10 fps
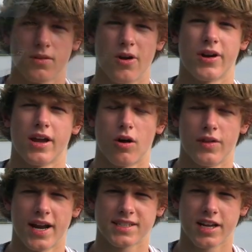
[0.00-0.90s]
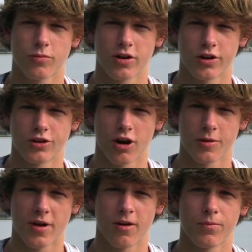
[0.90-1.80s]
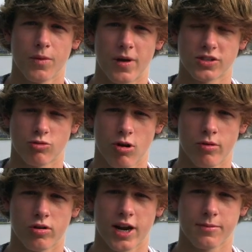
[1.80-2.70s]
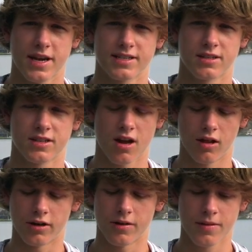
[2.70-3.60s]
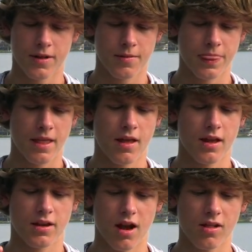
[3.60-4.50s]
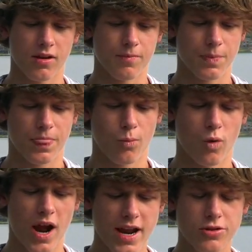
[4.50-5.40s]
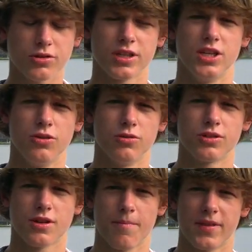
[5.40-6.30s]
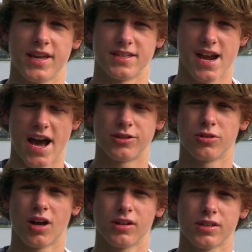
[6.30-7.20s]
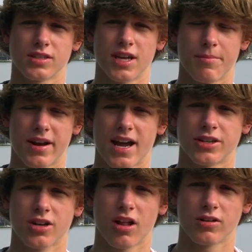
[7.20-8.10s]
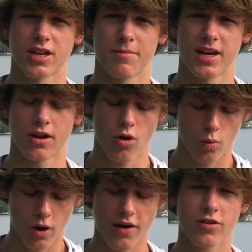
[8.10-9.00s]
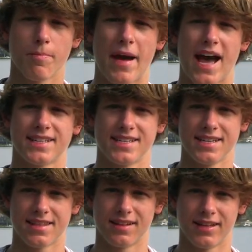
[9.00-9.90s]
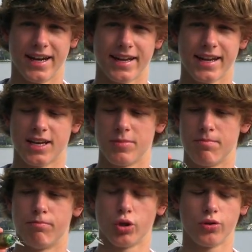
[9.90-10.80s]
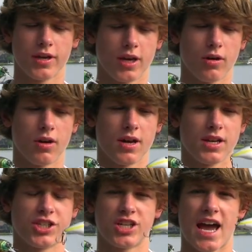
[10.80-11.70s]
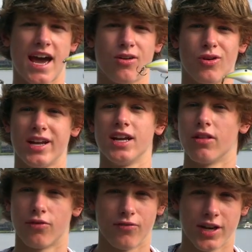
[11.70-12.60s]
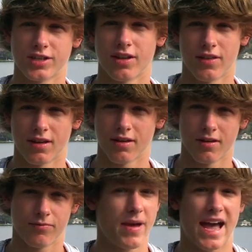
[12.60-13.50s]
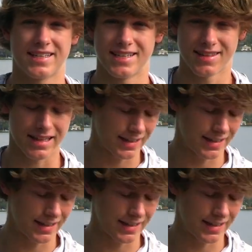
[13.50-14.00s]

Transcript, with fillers: Okay, all the next thing we're gonna talk about, about square bill crankbaits is color color, what I usually use is natural colors, and by natural colors I mean whatever the bass eat in that lake. It could be bluegill, shad, or any other fish that the bass eat in that